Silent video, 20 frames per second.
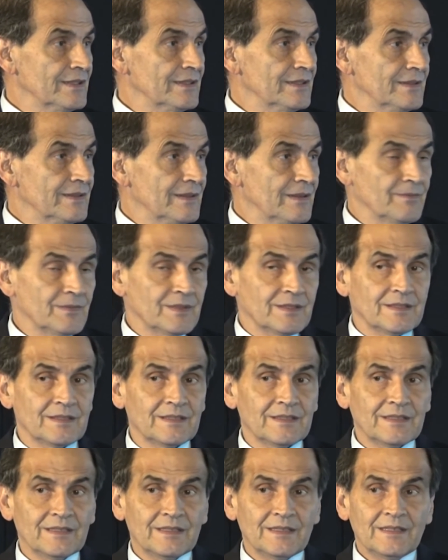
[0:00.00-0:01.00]
I mean,
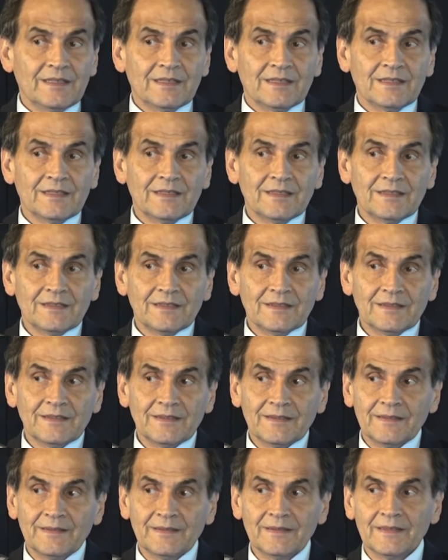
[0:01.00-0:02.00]

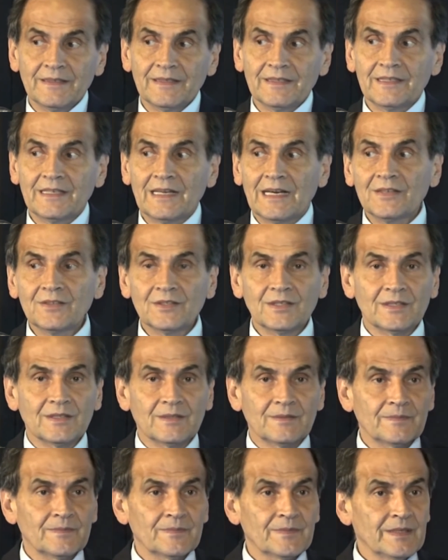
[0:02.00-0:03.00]
in
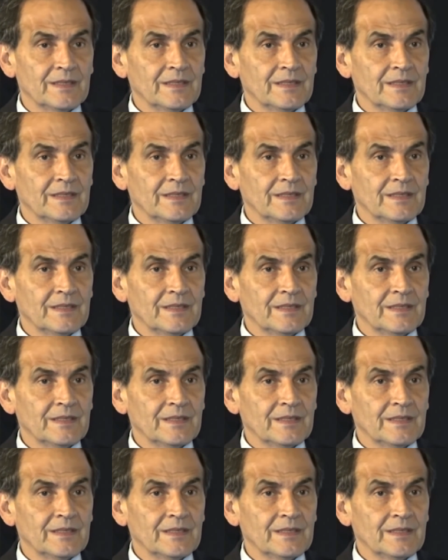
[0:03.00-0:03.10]
outcome,